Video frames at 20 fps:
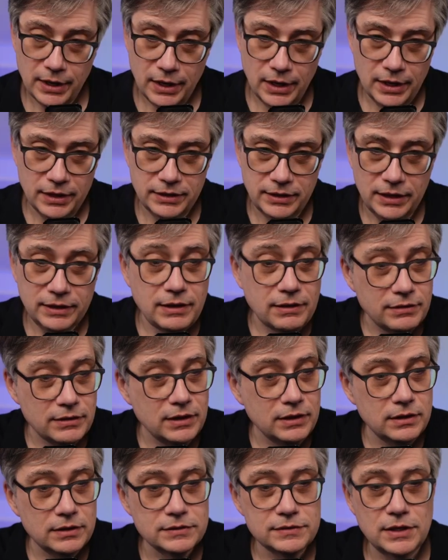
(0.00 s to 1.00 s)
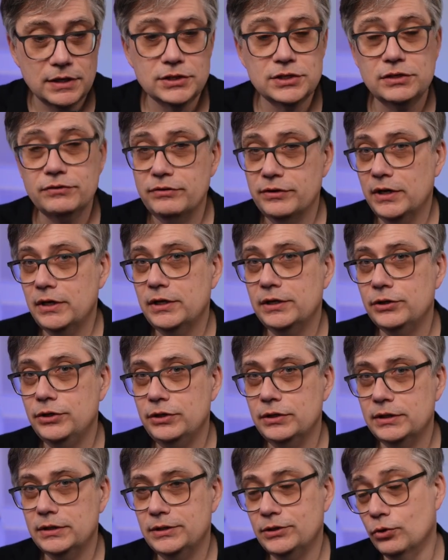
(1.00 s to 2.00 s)
And that I think is actually
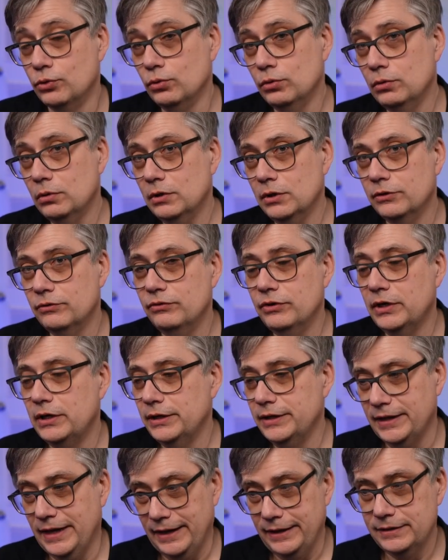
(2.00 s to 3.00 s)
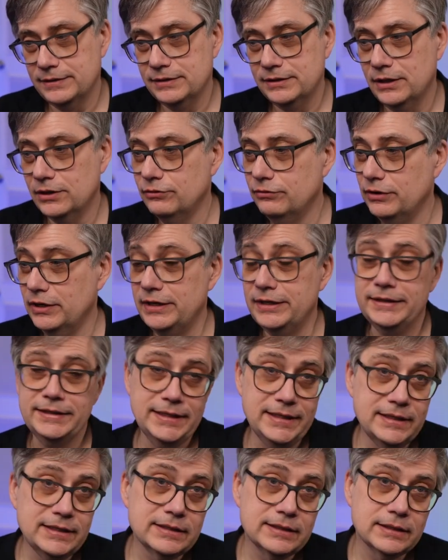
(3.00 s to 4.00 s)
fairly cool and fairly nice and fairly
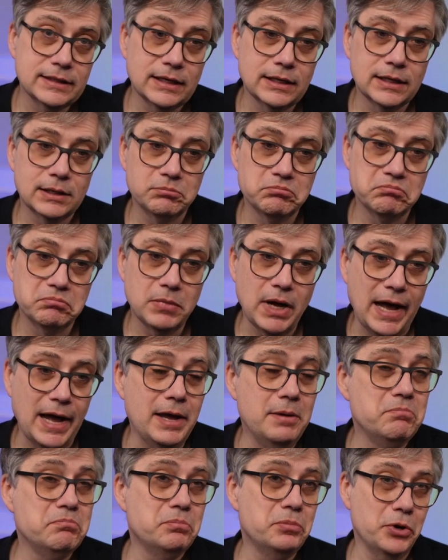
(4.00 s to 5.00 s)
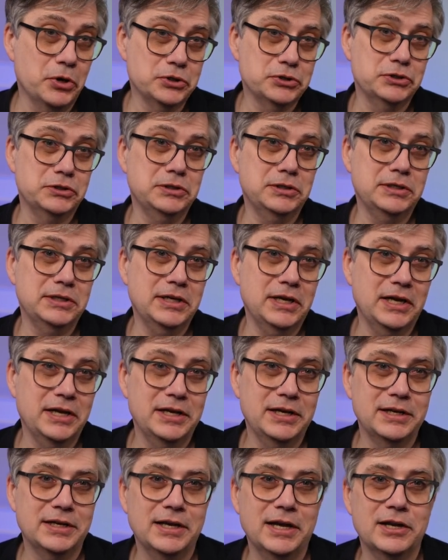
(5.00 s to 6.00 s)
neat. Um, I'm personally
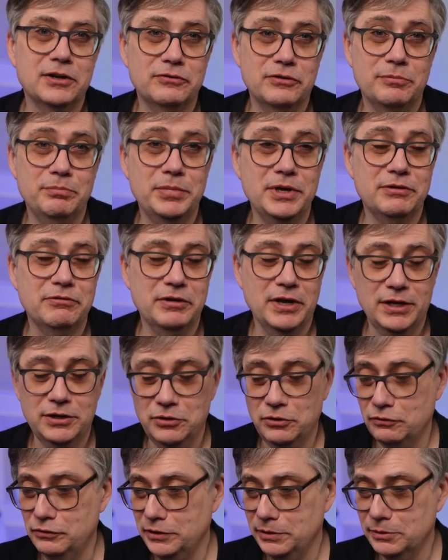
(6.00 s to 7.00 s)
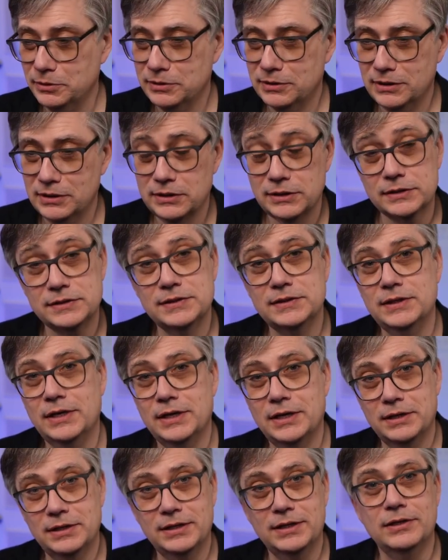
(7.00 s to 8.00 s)
a kind of a big fan of Ableton. That's
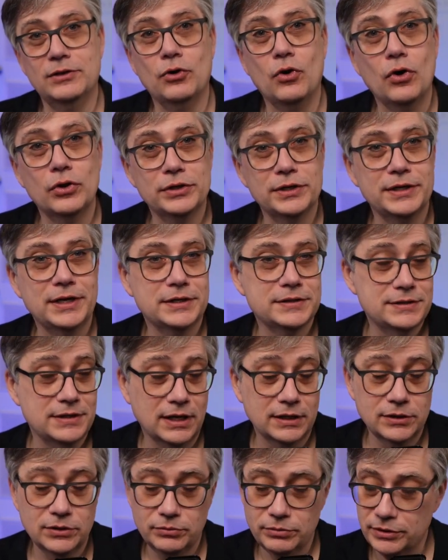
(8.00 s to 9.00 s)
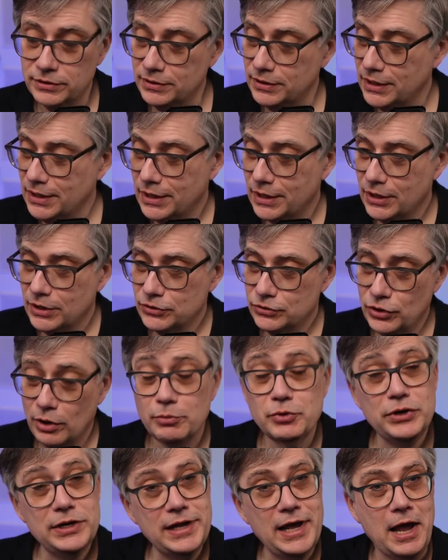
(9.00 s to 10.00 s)
uh, the DAW that I started with. So I'm
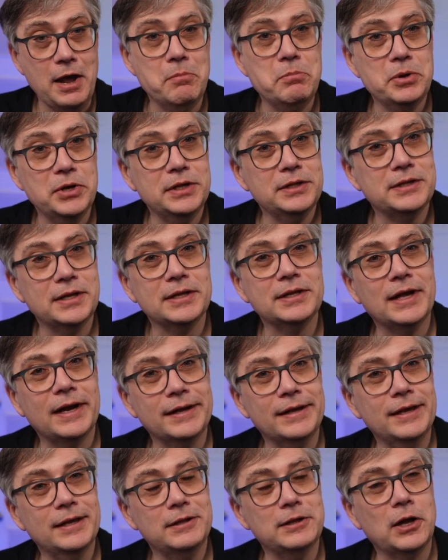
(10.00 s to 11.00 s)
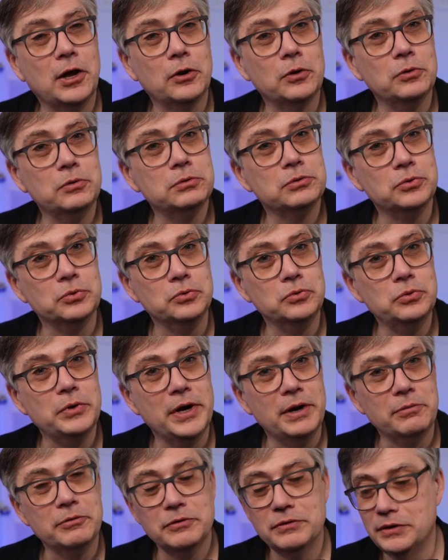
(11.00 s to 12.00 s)
really happy that I can now do
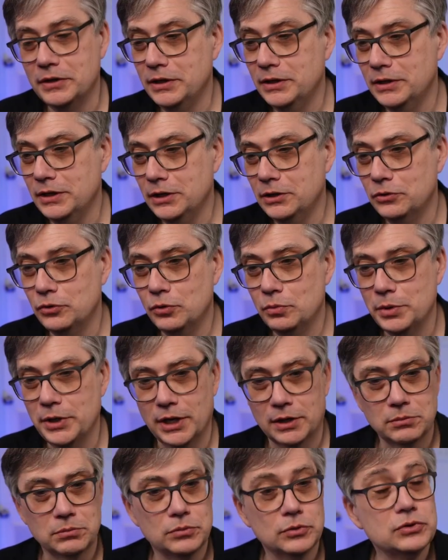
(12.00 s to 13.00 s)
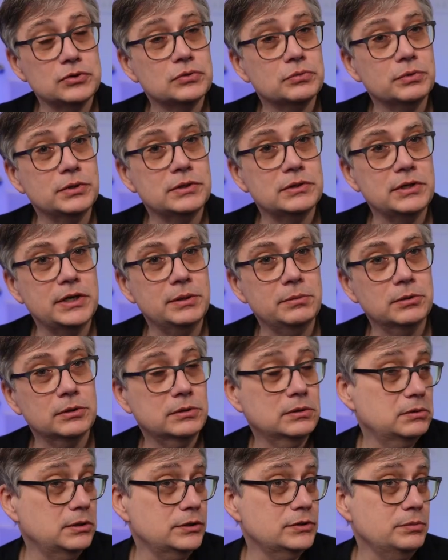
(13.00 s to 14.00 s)
everything in Dolby Atmos with
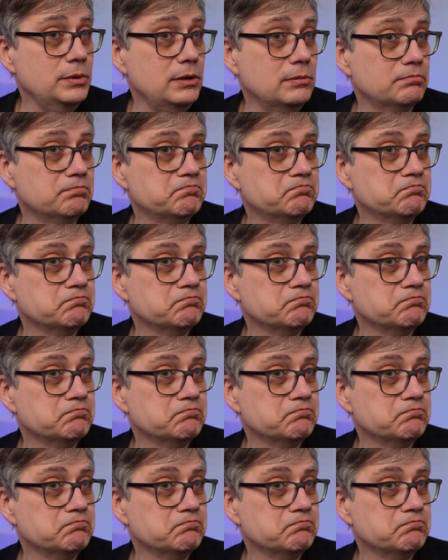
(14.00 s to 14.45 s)
Ableton as well.